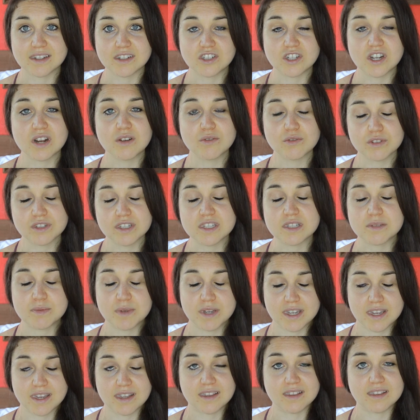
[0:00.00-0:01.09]
Generally
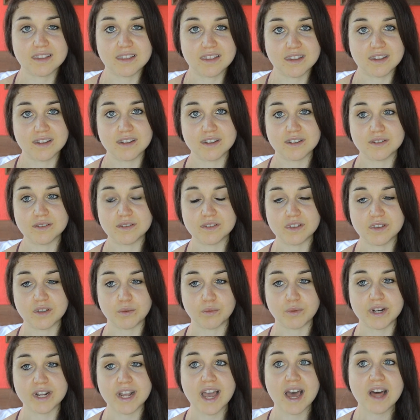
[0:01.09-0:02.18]
speaking, the the
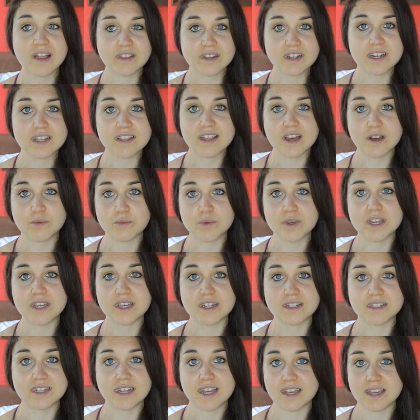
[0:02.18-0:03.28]
reality that we
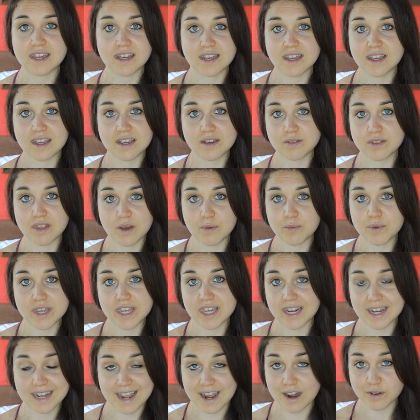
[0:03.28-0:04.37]
can take that we
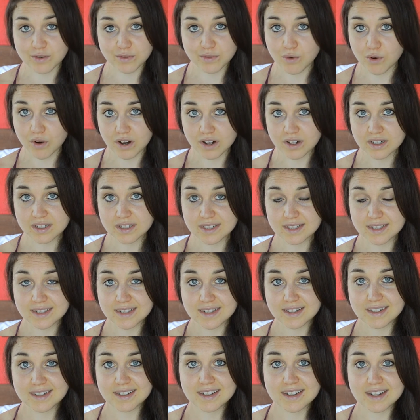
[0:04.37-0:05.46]
can account for
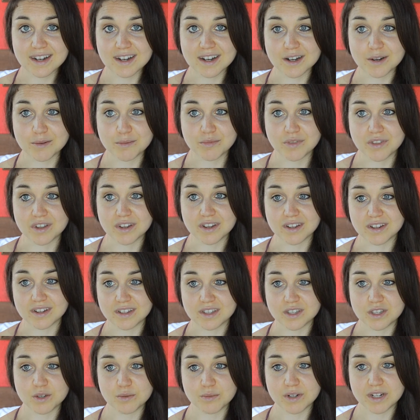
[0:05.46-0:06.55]
um, the
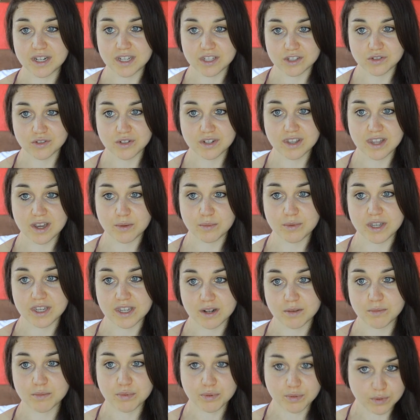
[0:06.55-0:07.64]
human history that we
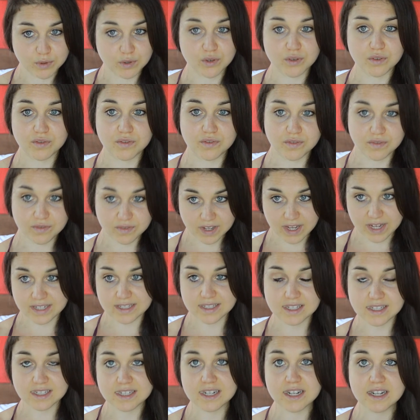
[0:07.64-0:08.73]
can prove
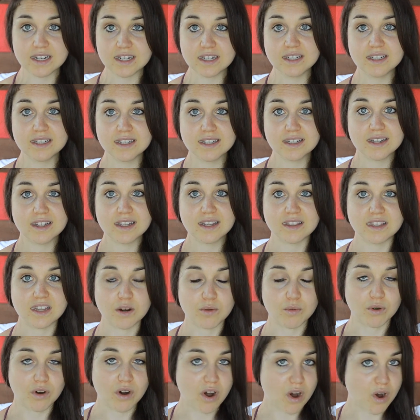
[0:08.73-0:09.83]
existed, there
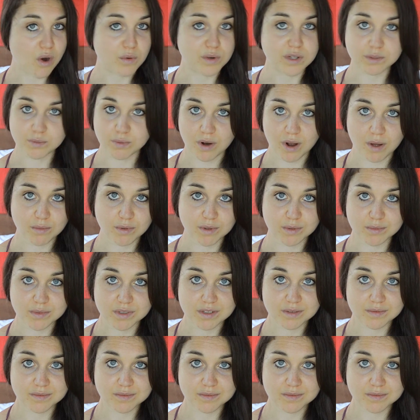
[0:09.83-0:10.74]
were always problems.